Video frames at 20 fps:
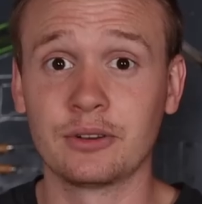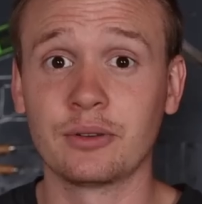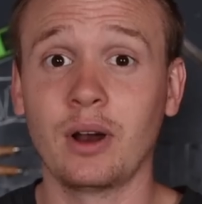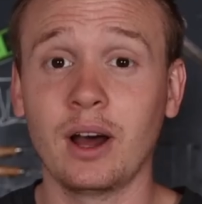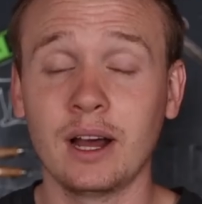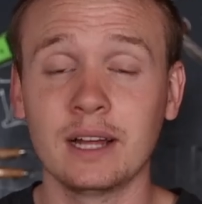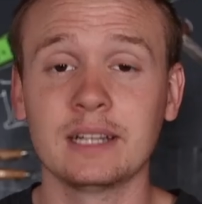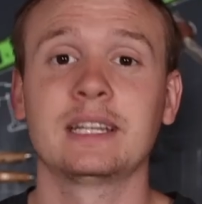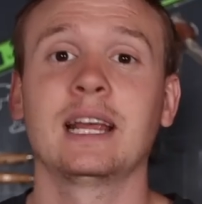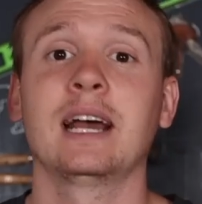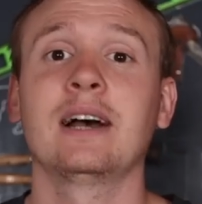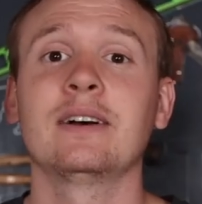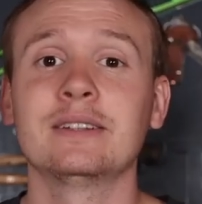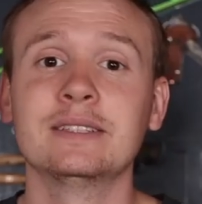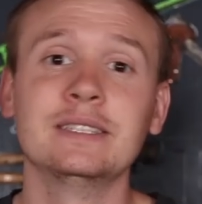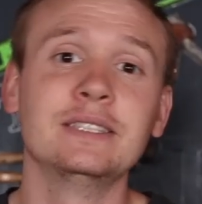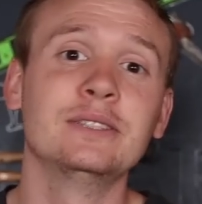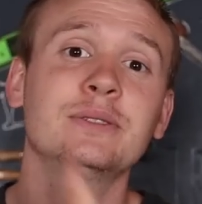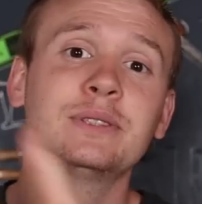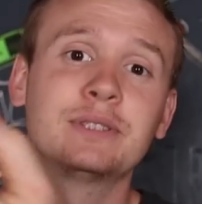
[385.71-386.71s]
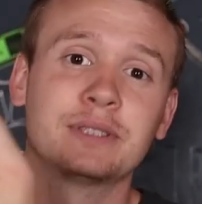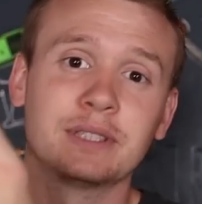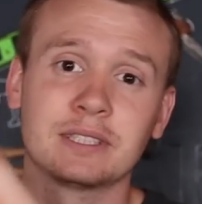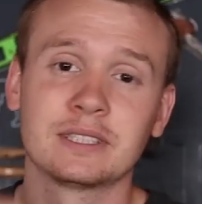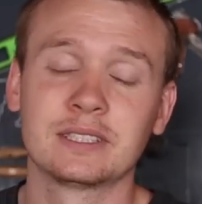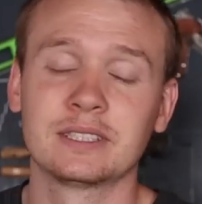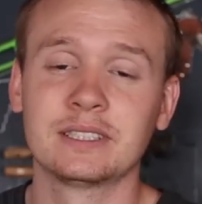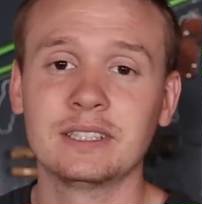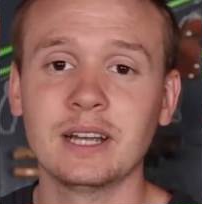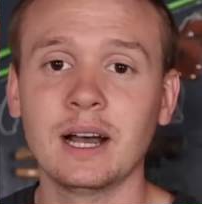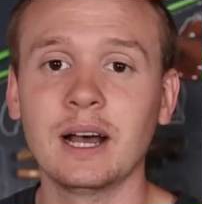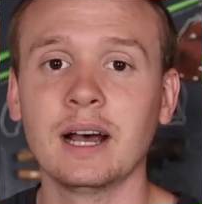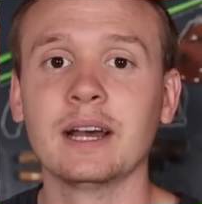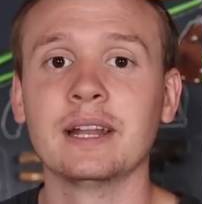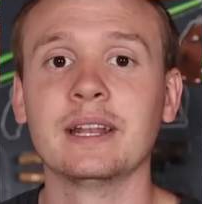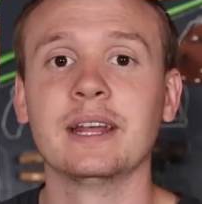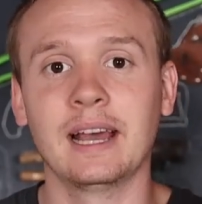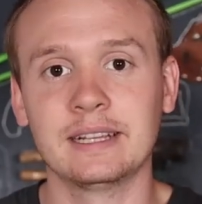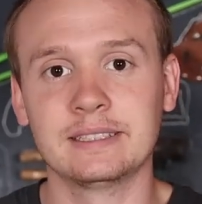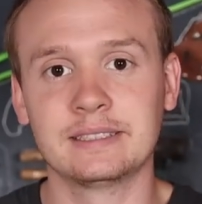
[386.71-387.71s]
draw it down and use the
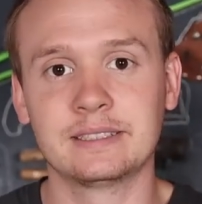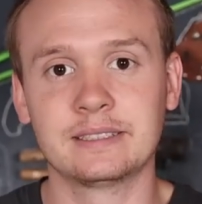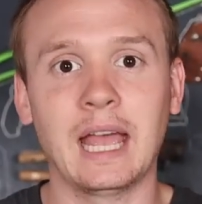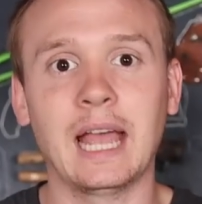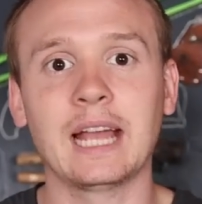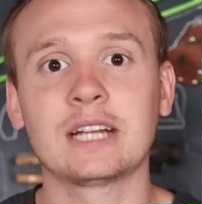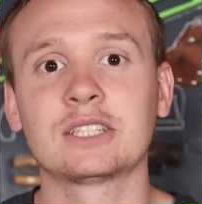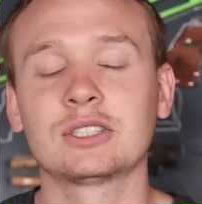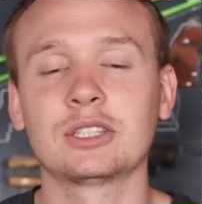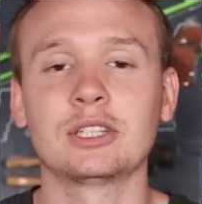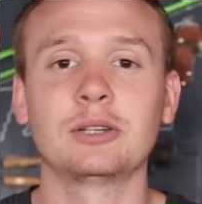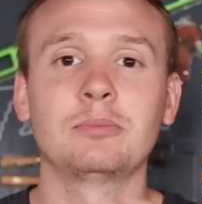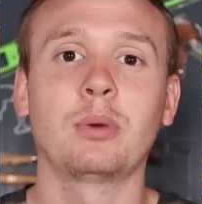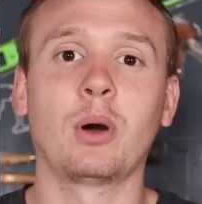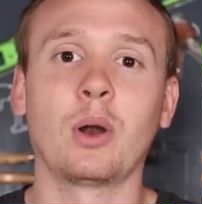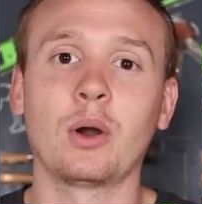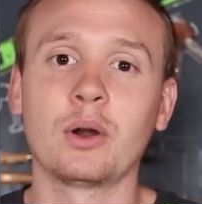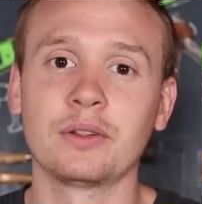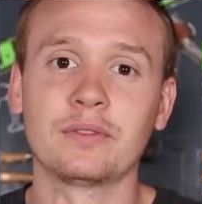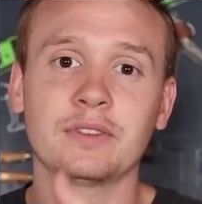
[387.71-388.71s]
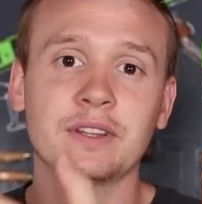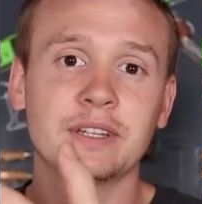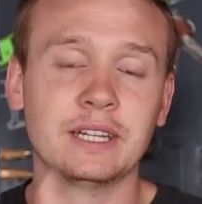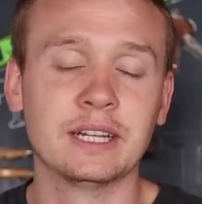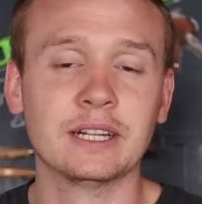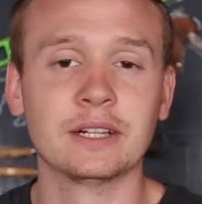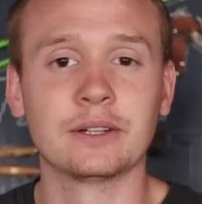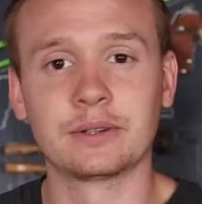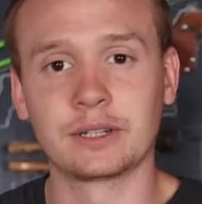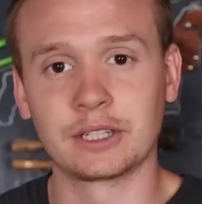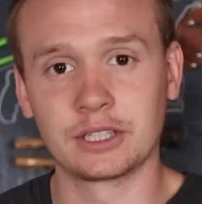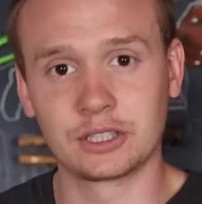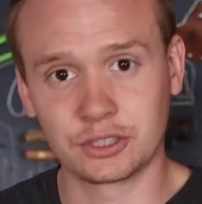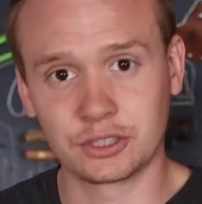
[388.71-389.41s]
stud as actually part of the tillering